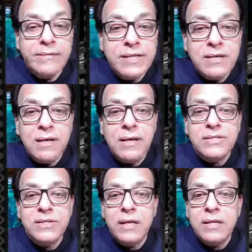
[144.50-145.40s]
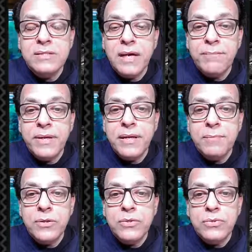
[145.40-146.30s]
and recently Chinese
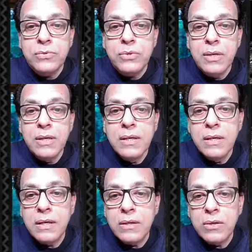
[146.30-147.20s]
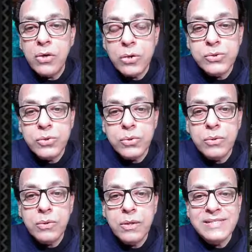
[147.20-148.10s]
have been able to
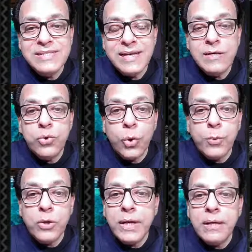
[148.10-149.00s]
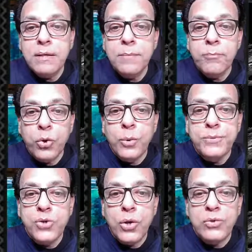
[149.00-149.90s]
also send robotic
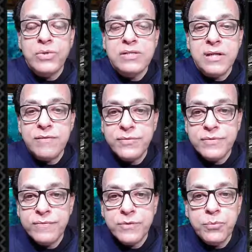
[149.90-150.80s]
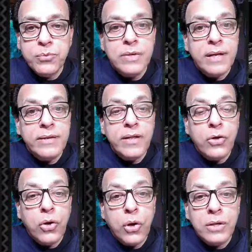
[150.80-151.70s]
probes onto the surface of the moon,
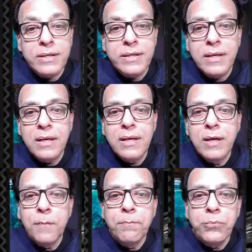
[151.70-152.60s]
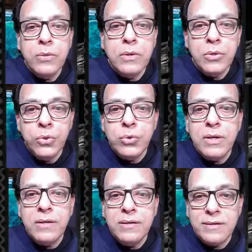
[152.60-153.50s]
and they got the
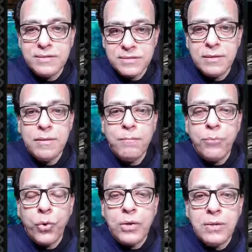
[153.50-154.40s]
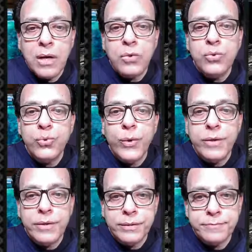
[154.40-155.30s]
lunar dust brought
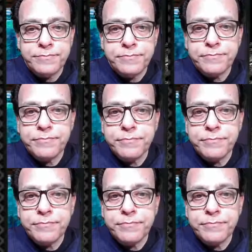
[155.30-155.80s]
down to Earth.